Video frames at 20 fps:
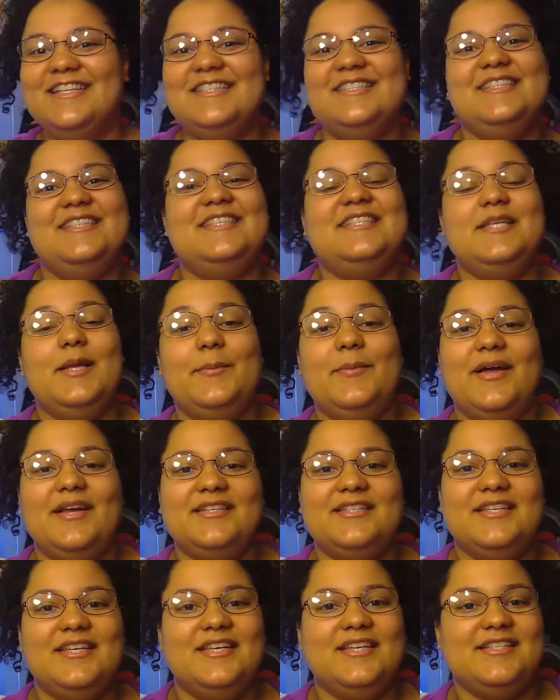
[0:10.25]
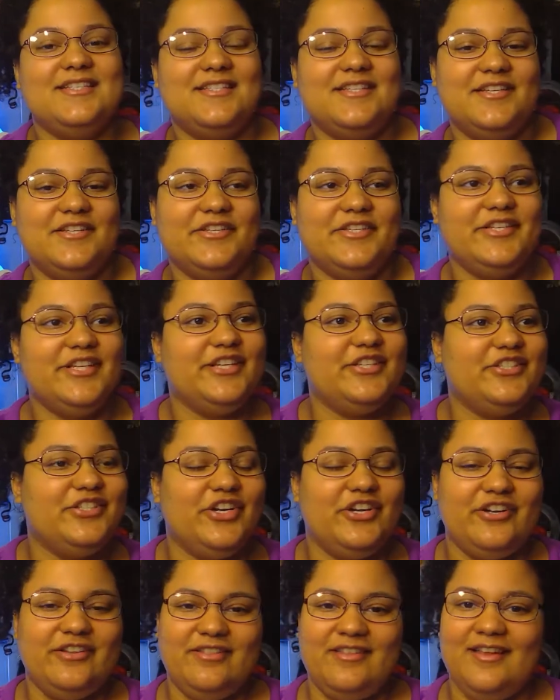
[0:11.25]
So this unboxing is another
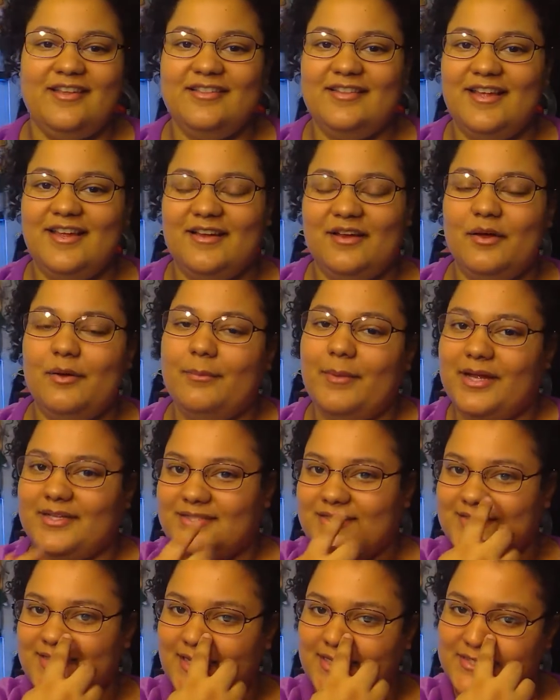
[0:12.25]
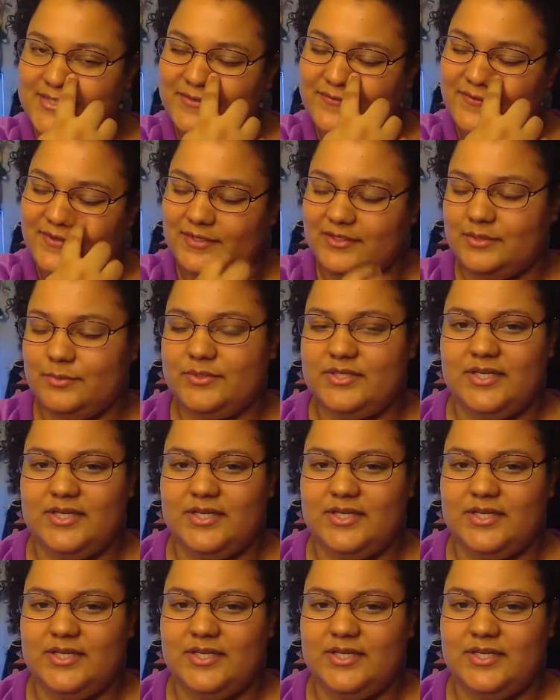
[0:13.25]
Kickstarter thing that I decided to fund.